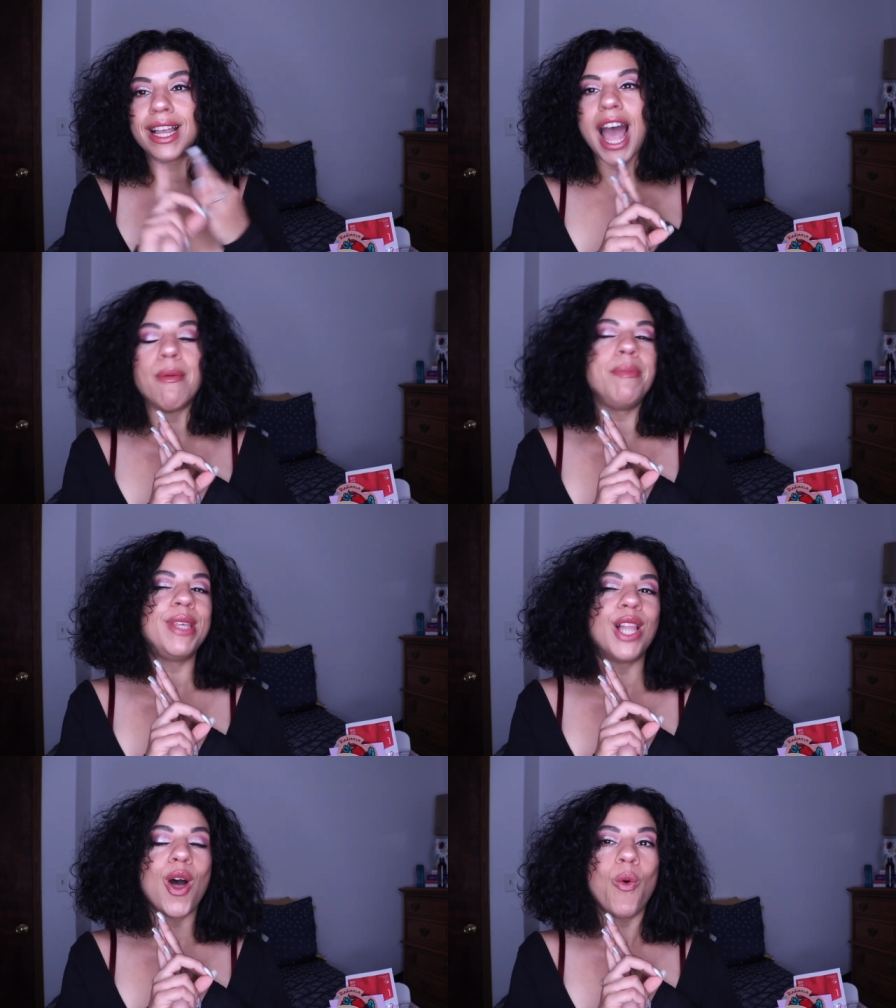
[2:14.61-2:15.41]
Comment
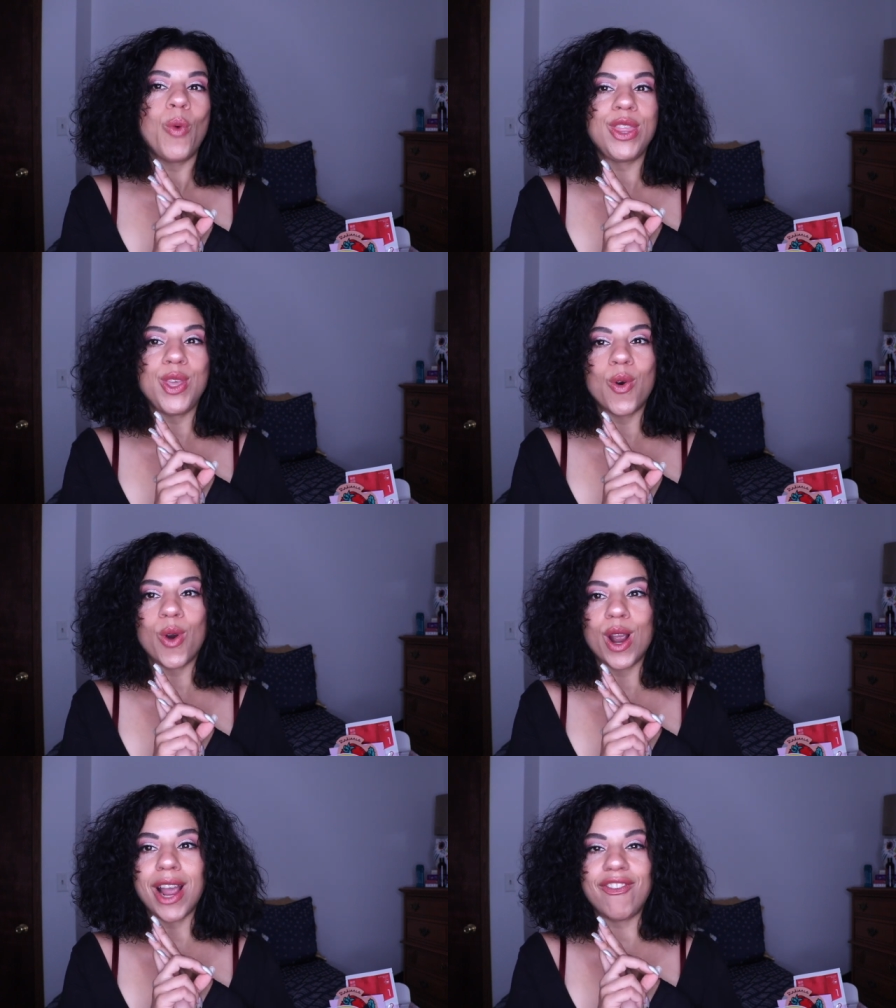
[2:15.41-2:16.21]
below with
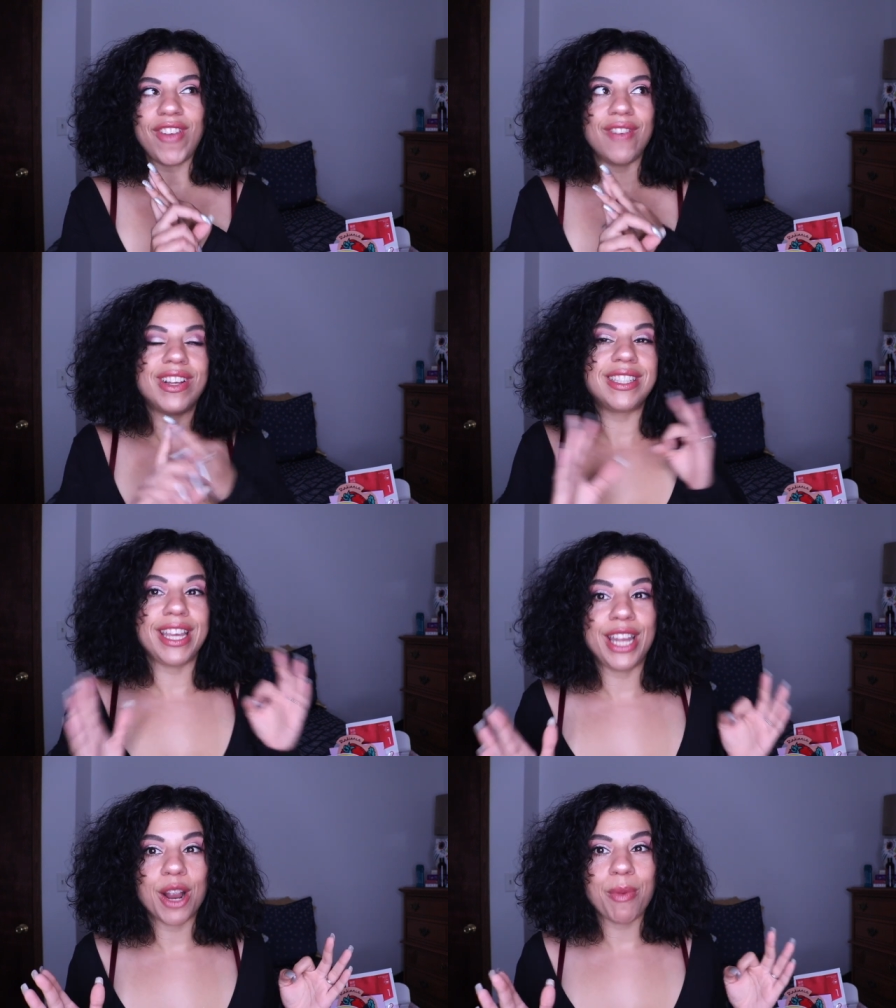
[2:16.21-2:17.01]
your favorite
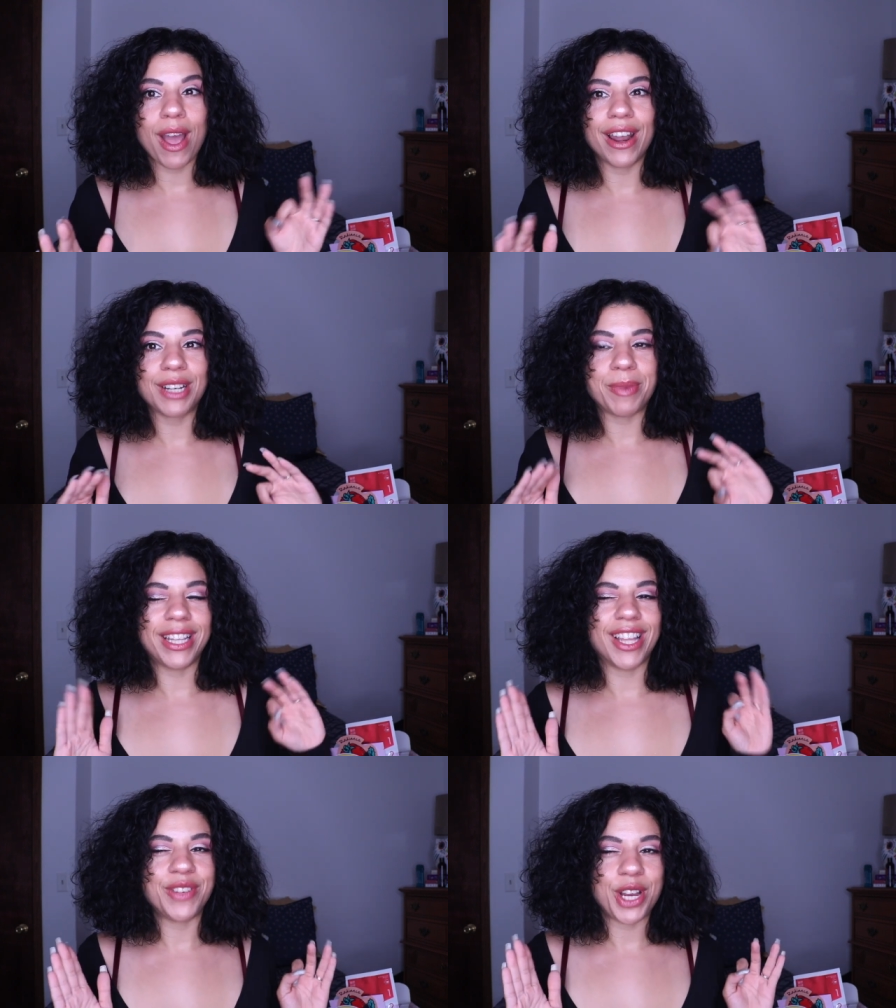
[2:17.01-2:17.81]
skincare product, but
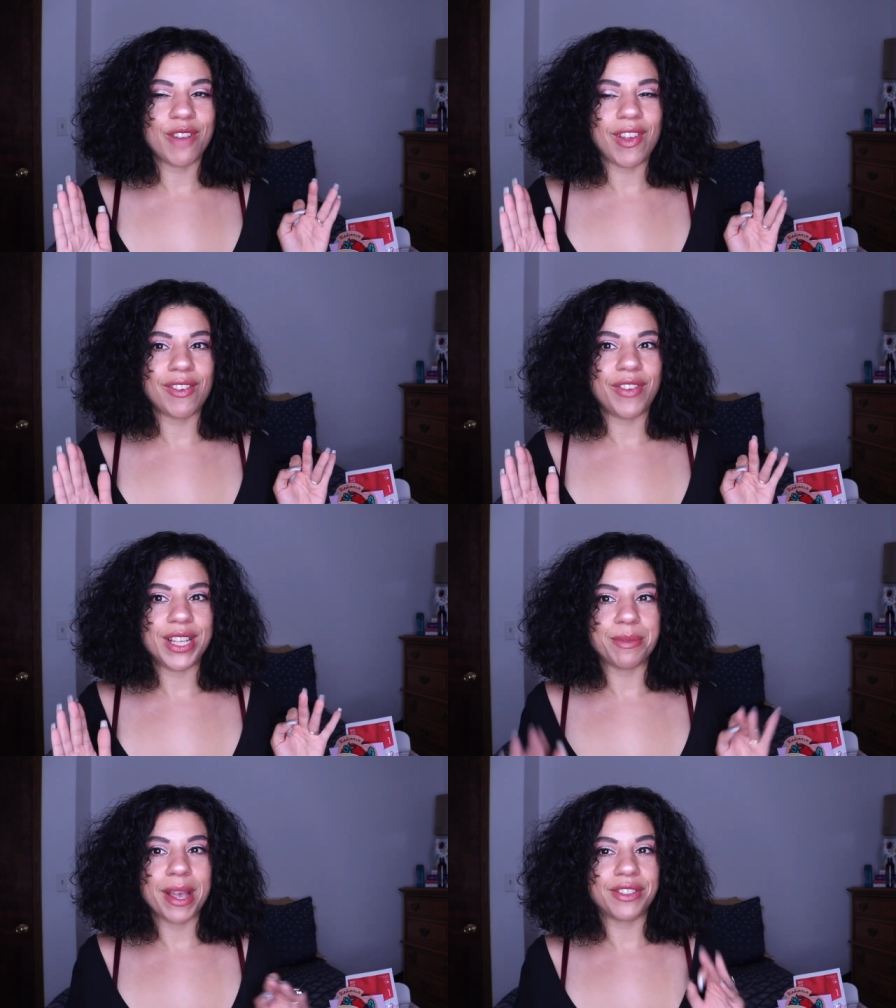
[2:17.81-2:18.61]
I'd love to hear your favorite
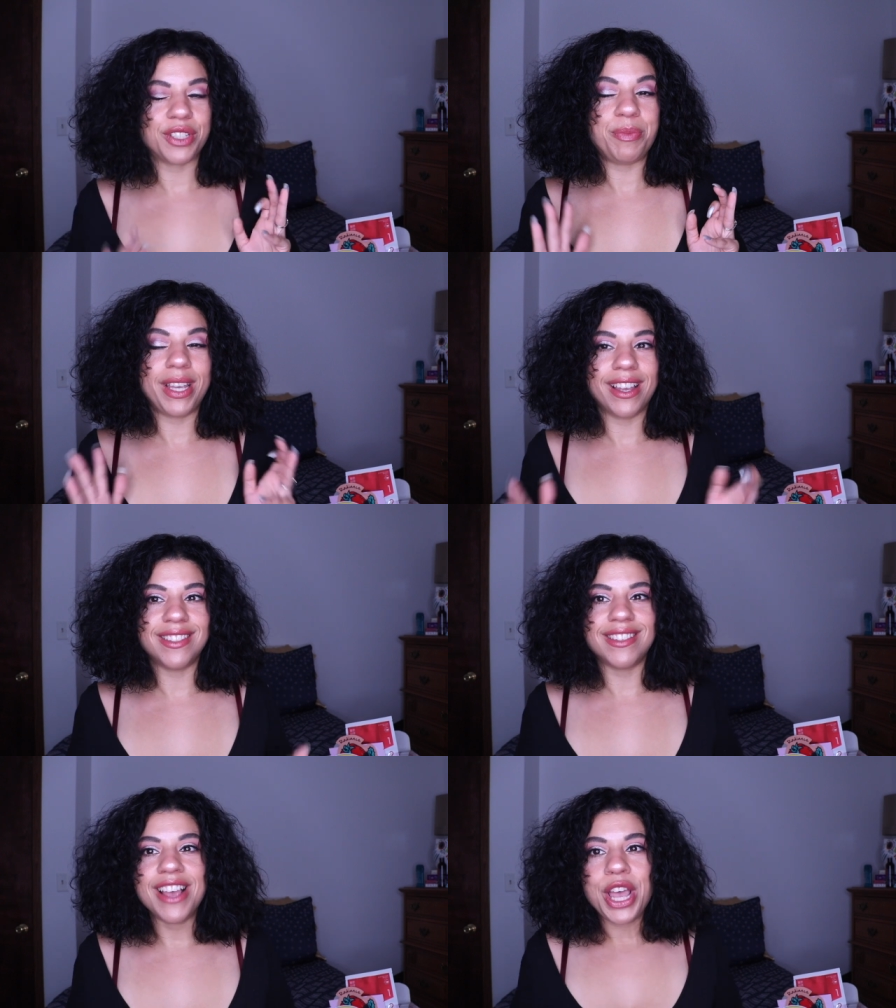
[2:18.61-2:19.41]
face mask just
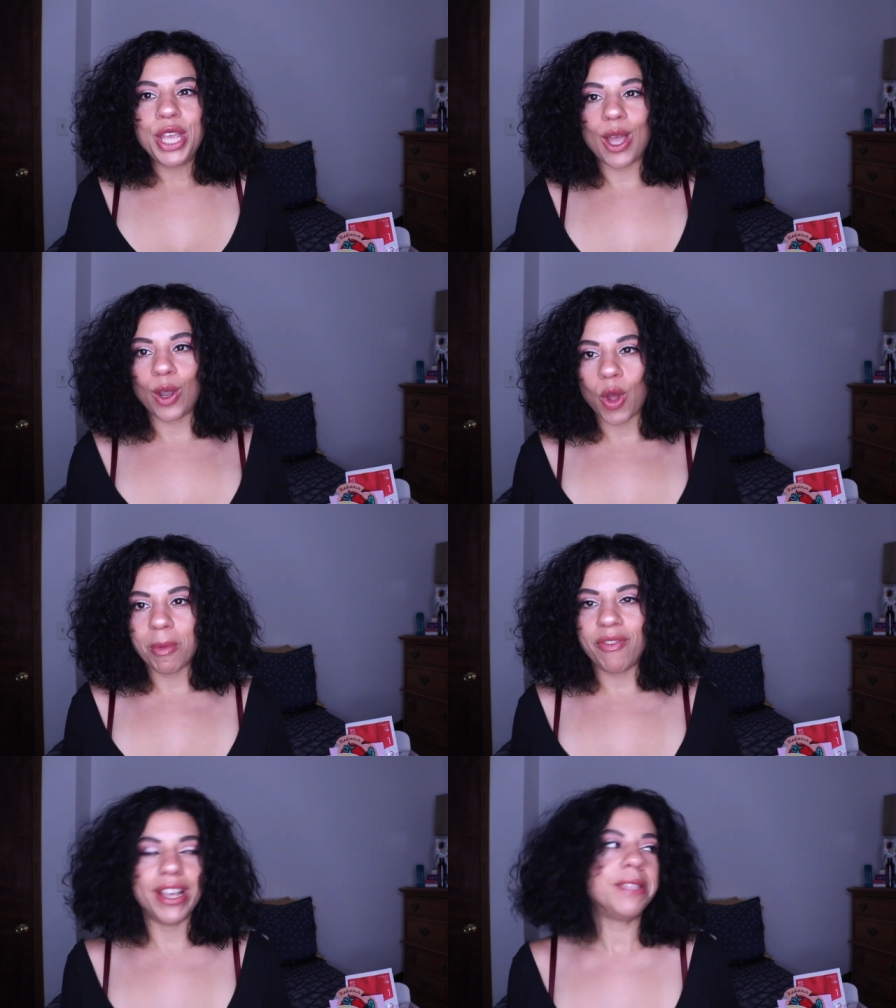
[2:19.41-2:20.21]
because y'all know
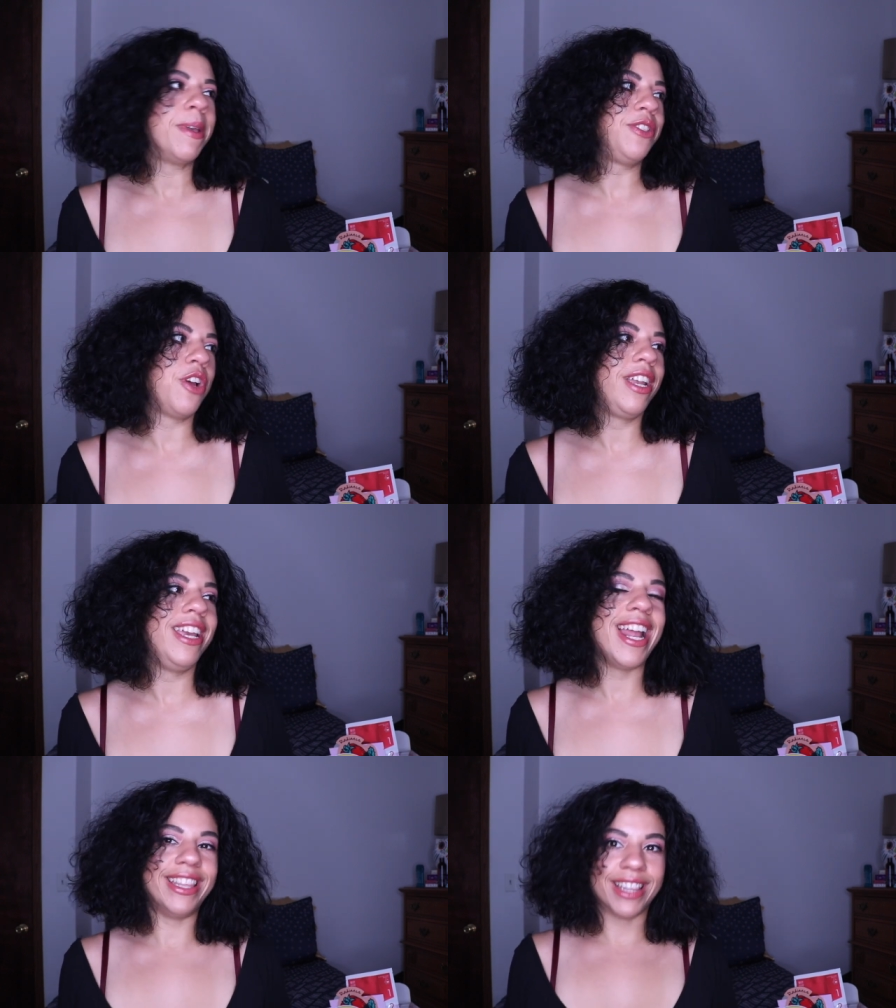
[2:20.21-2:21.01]
I'm a face mask junkie
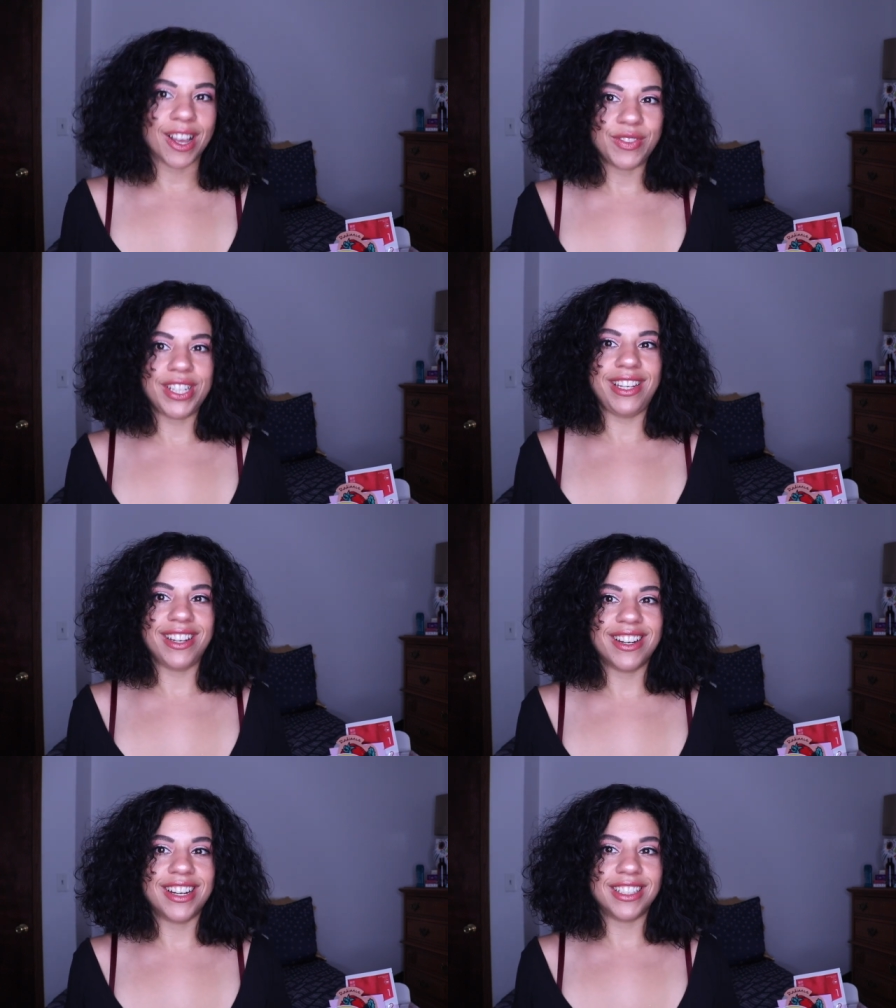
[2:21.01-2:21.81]
and I'd love to
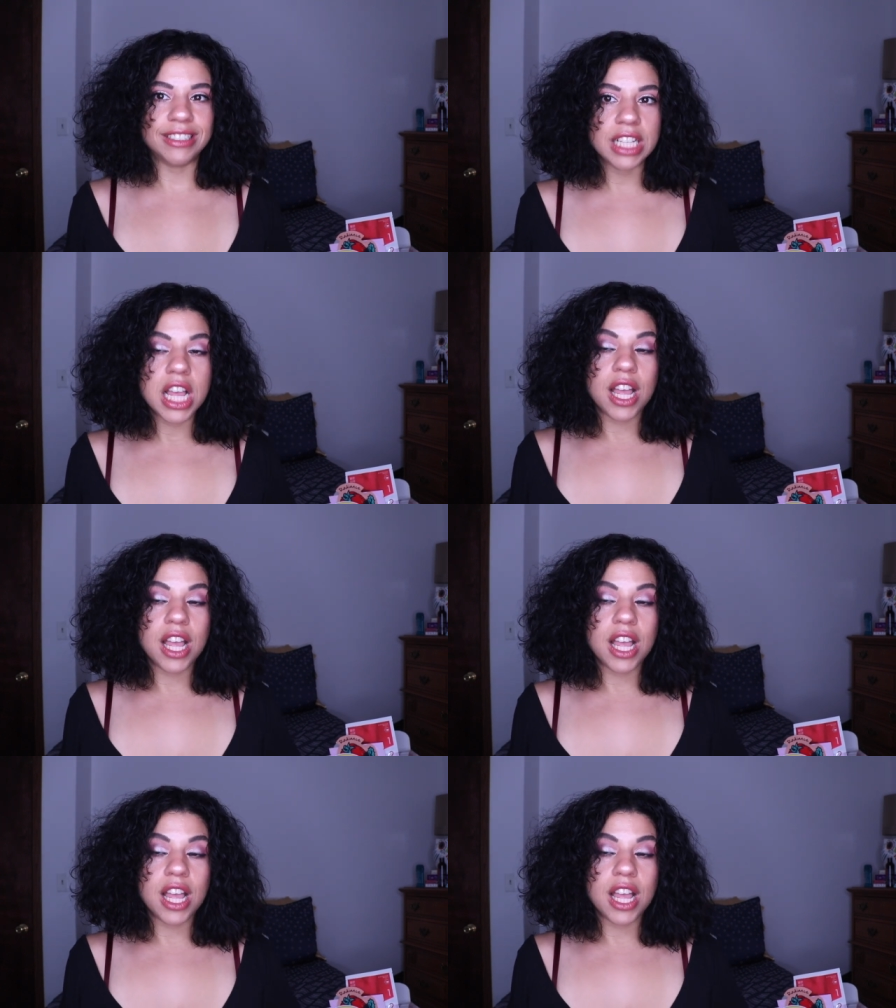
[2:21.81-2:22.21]
hear